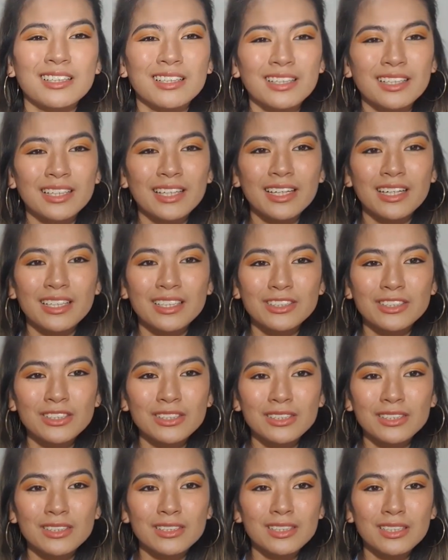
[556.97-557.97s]
can I
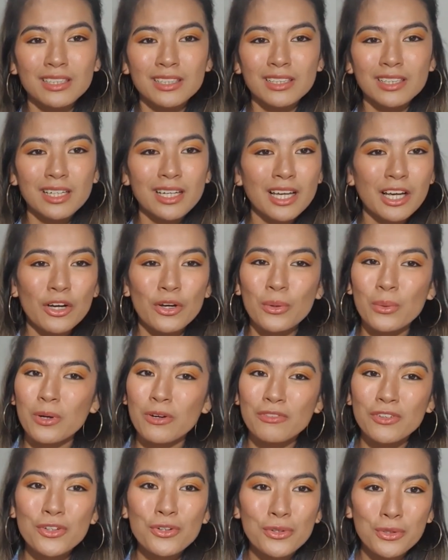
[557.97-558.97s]
just,
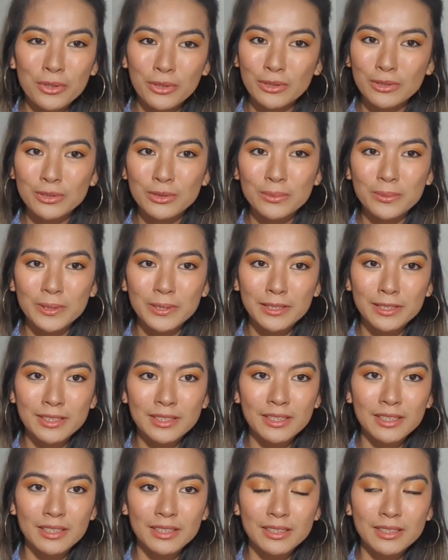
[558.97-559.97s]
whoever knows what this
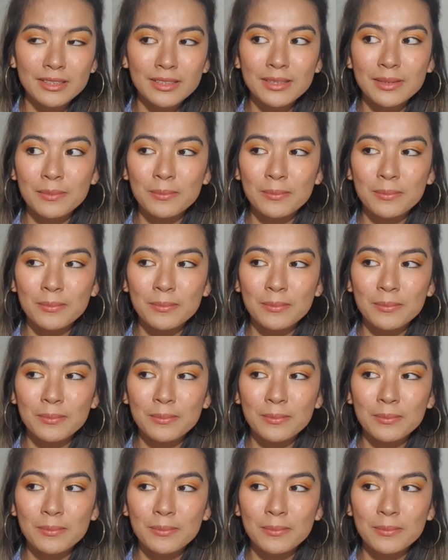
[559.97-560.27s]
is,